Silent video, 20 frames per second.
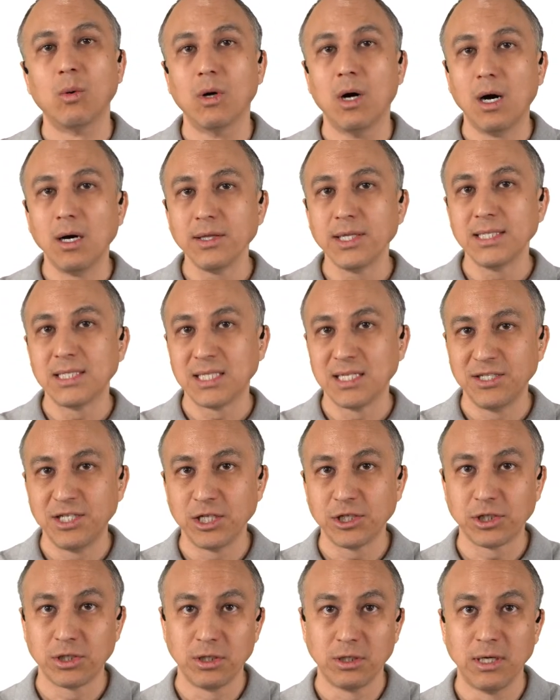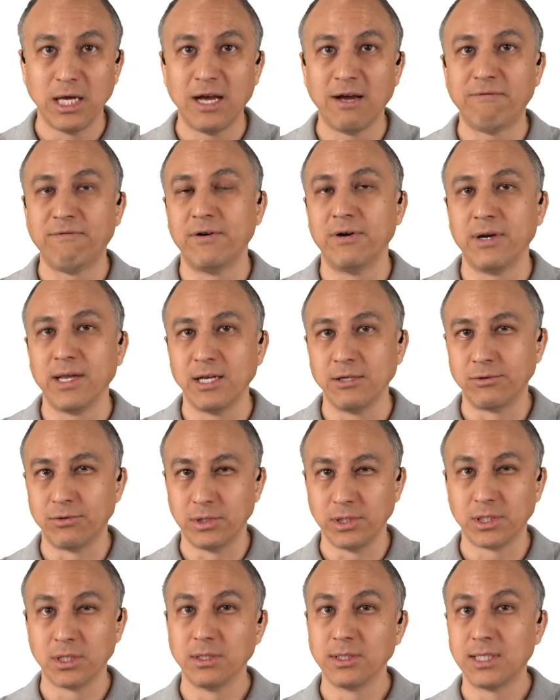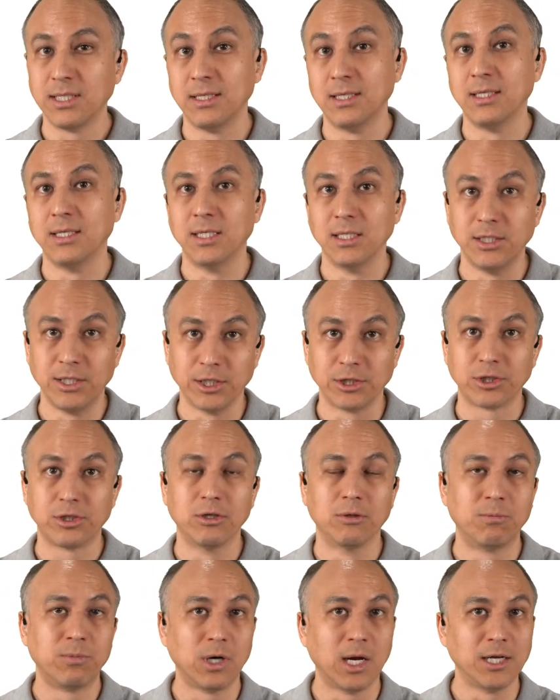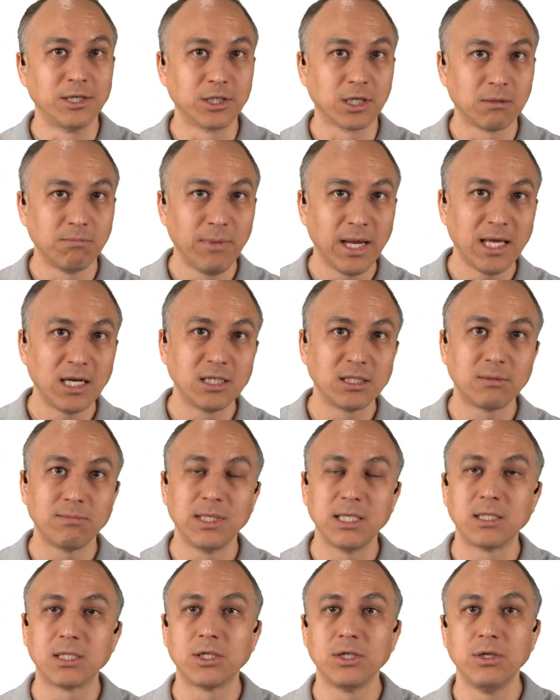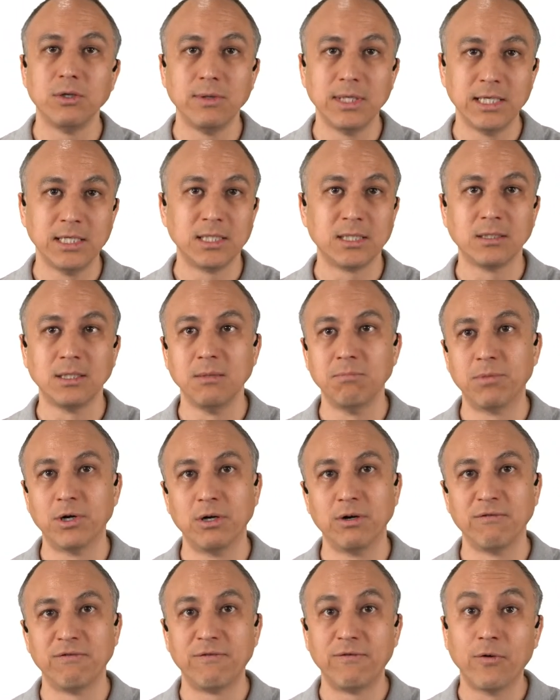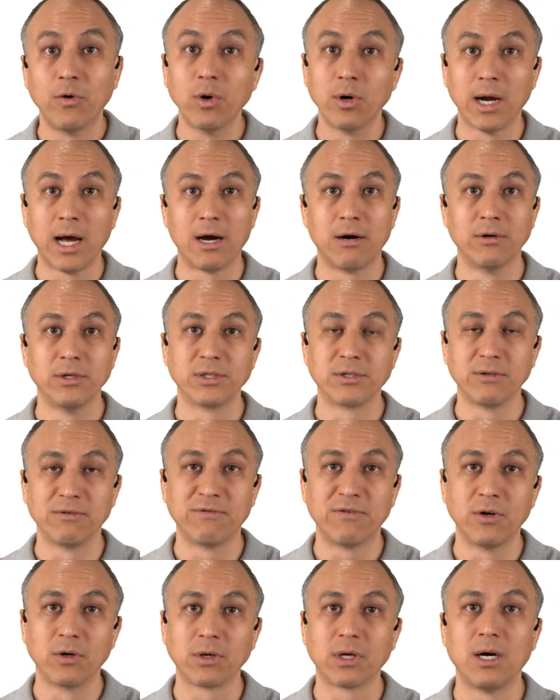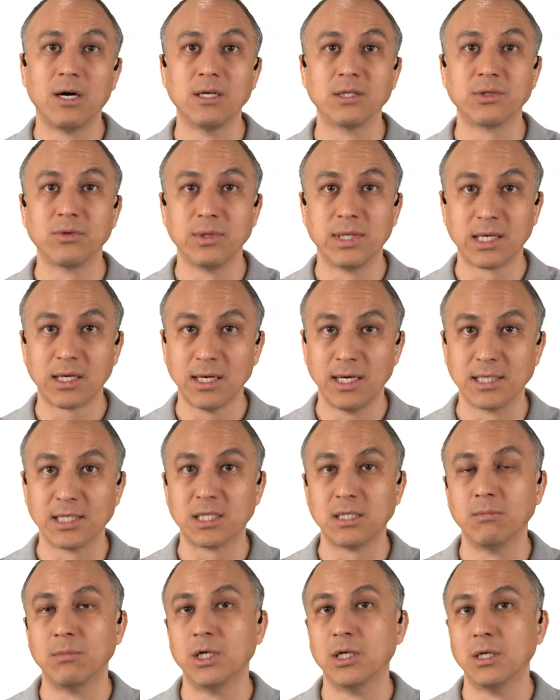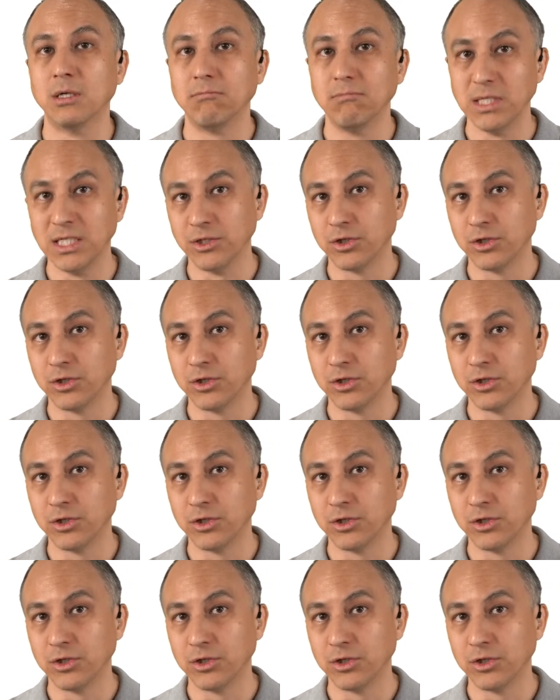Well, all this additional effort has resulted in additional project management, so you easily burn 4 hours of phone calls with the customer,